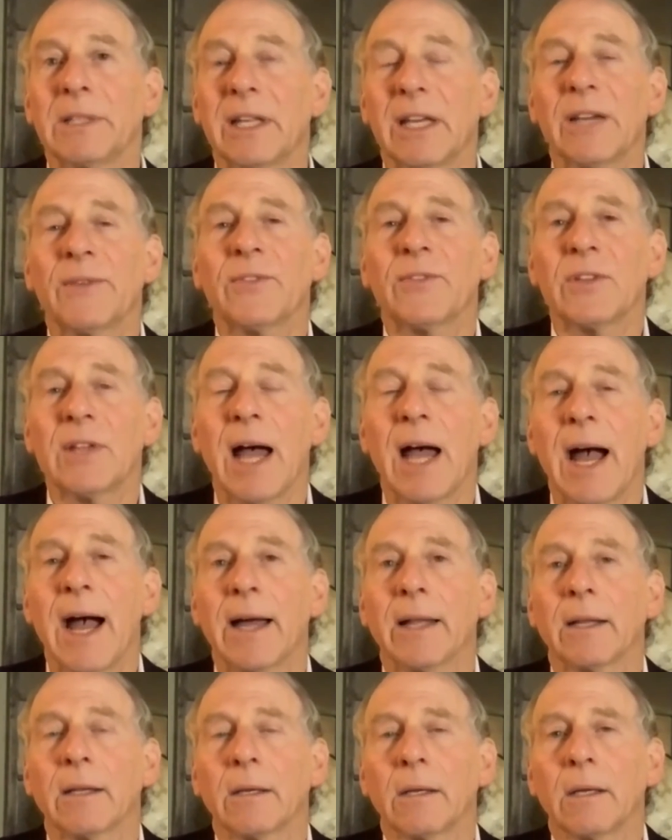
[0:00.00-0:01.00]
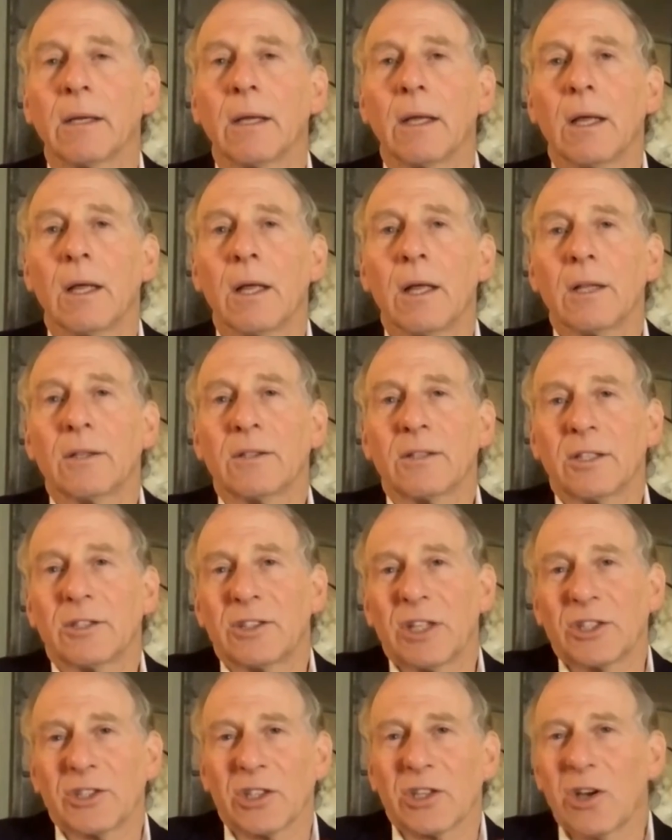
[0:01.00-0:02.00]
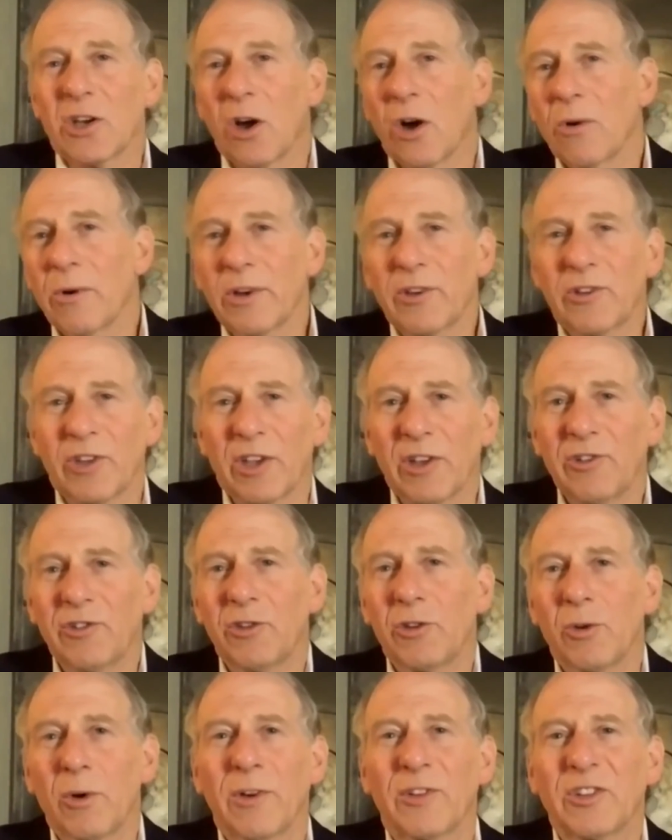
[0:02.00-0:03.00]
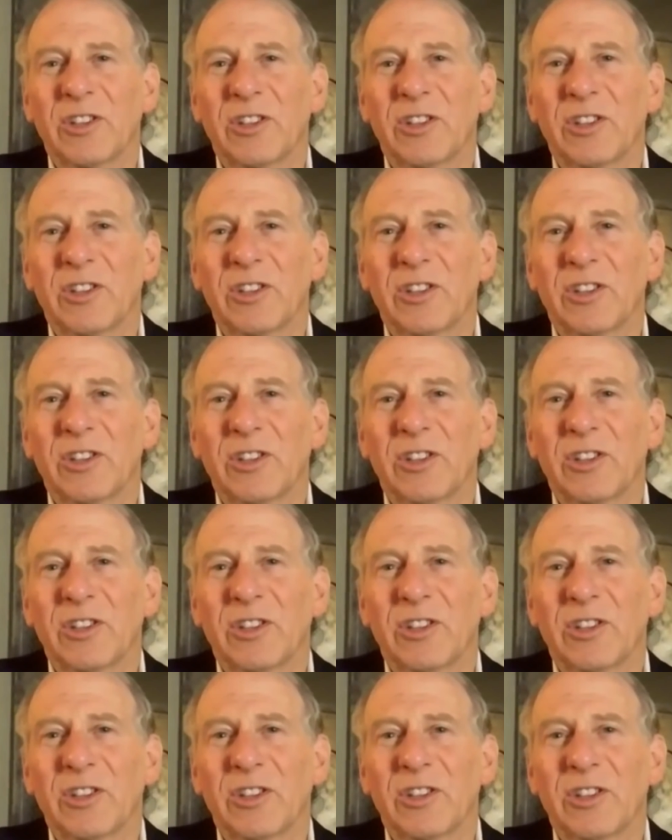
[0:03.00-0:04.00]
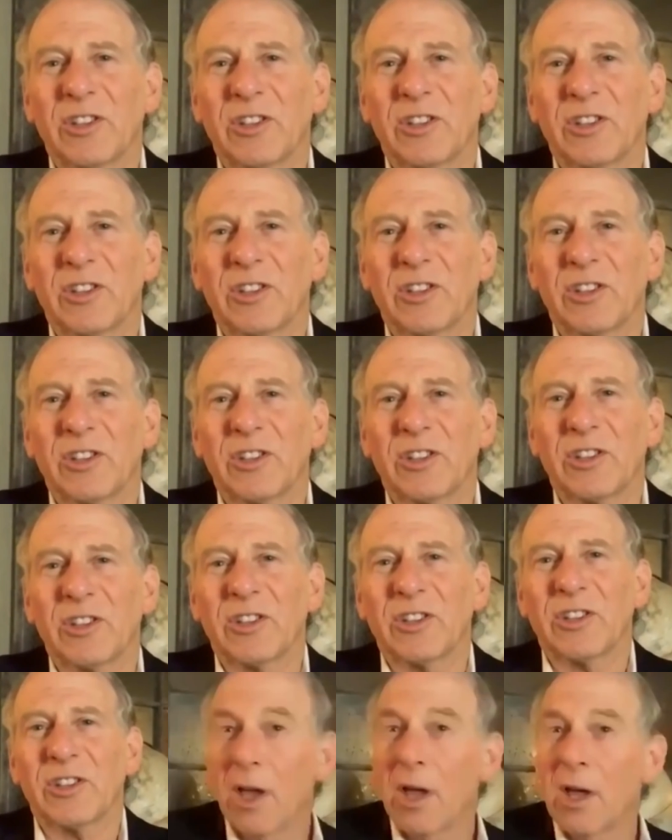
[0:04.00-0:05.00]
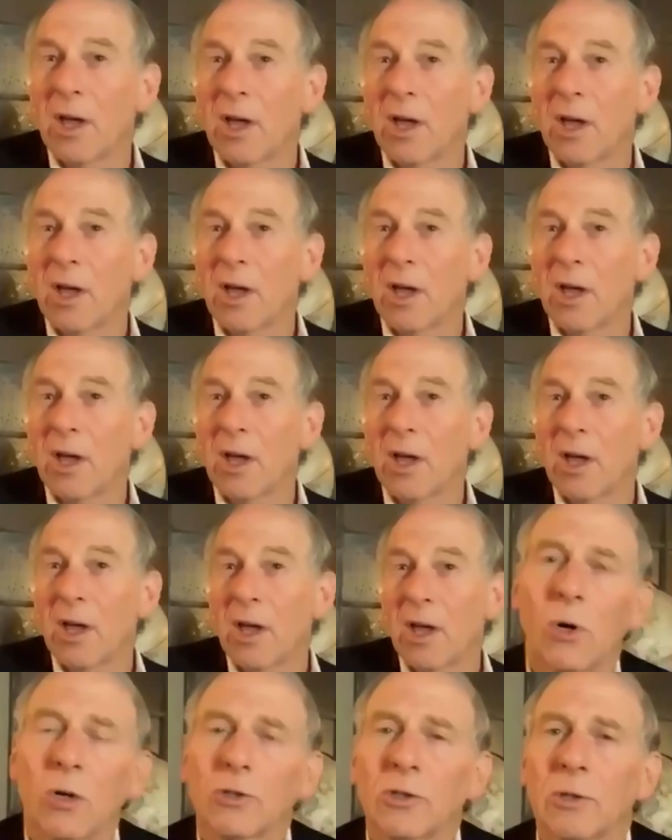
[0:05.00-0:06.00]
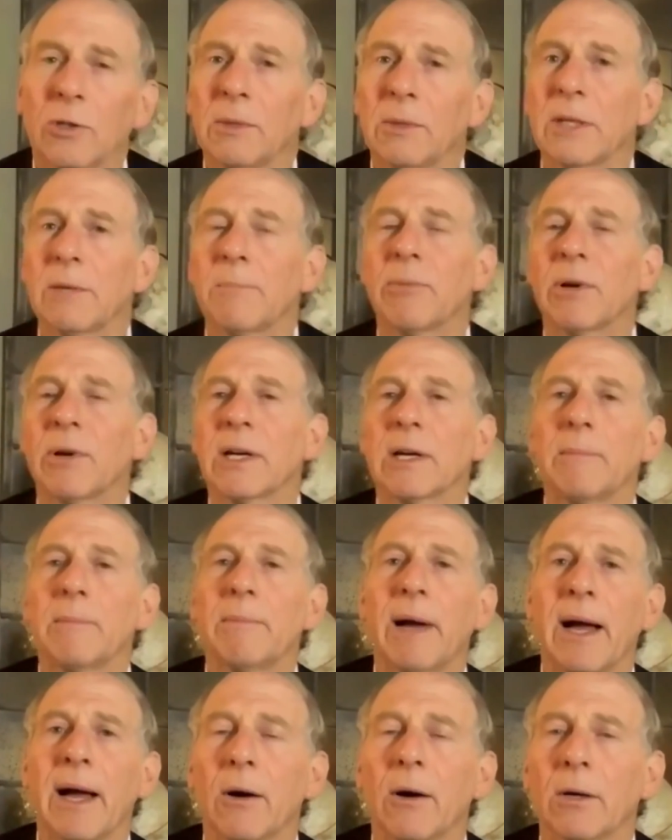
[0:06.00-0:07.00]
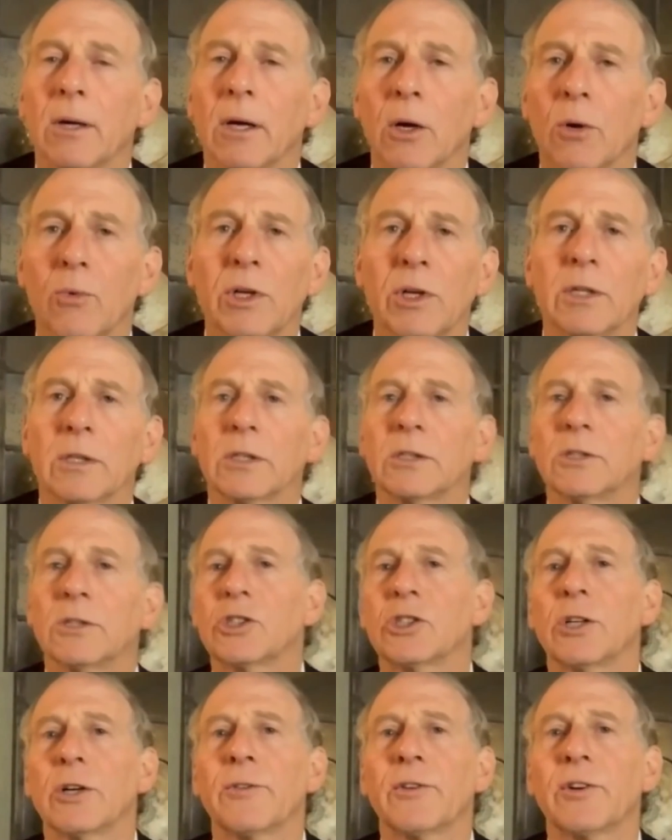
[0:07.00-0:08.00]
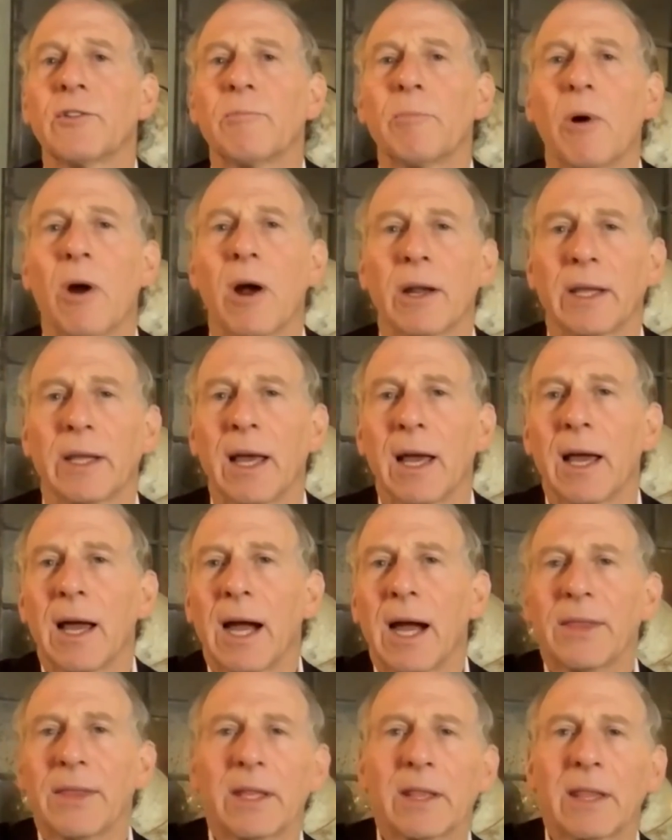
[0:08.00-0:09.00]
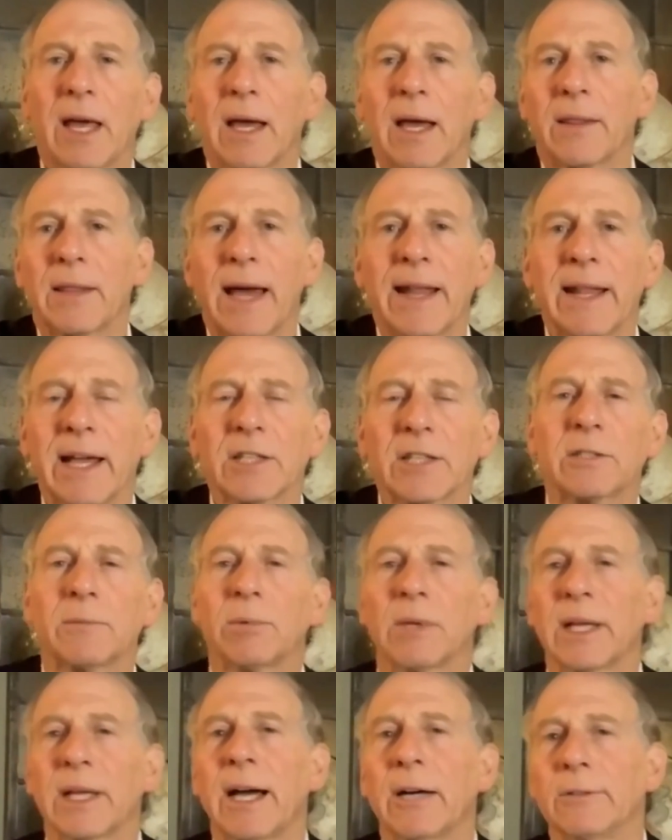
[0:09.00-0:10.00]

If not, does it coexist? You essentially have two Republican parties. Do you ultimately bring about a real conservative party? I think that has to play out.